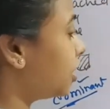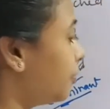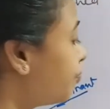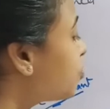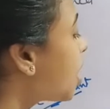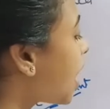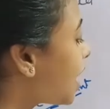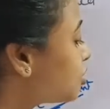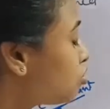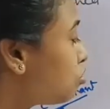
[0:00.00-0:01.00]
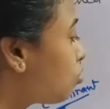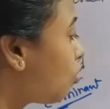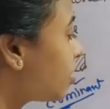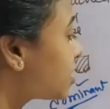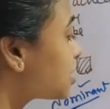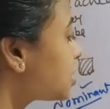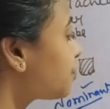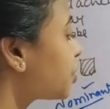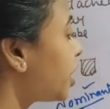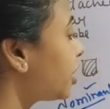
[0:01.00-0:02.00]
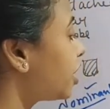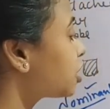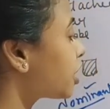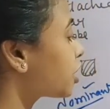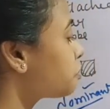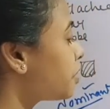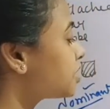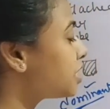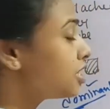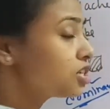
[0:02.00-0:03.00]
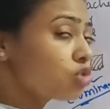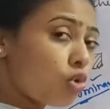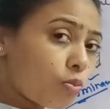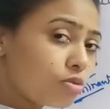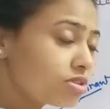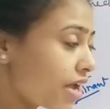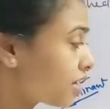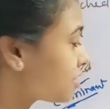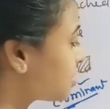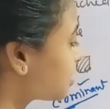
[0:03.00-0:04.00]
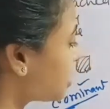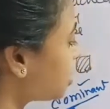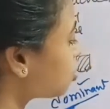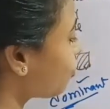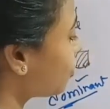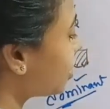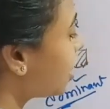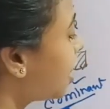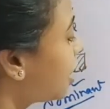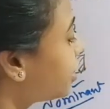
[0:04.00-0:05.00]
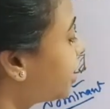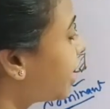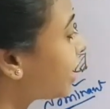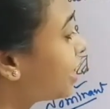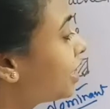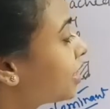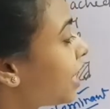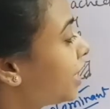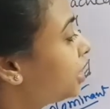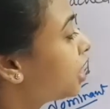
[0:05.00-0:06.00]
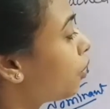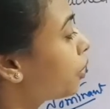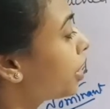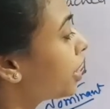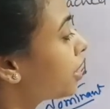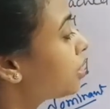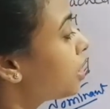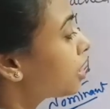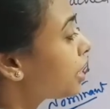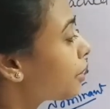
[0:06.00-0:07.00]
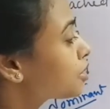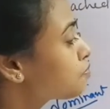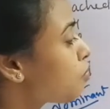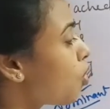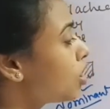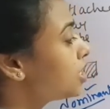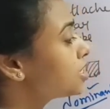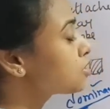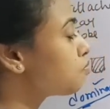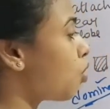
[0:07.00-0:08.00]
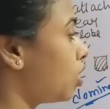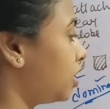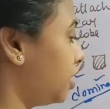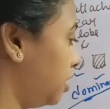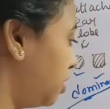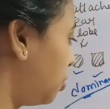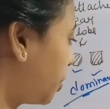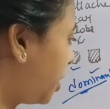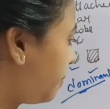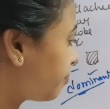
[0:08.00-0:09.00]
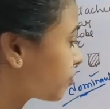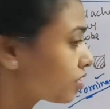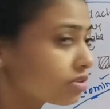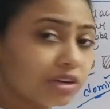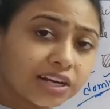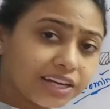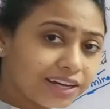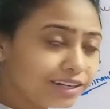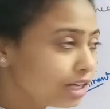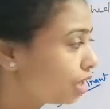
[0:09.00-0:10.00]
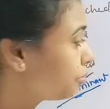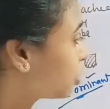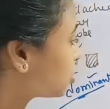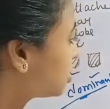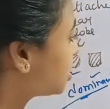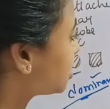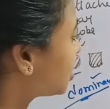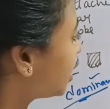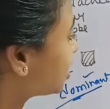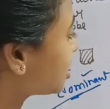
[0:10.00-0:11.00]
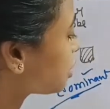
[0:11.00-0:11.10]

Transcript: e. As you know, recessive trait is expressed in its homozygous state, so we'll directly write down here small e. Okay, clear, because this trait is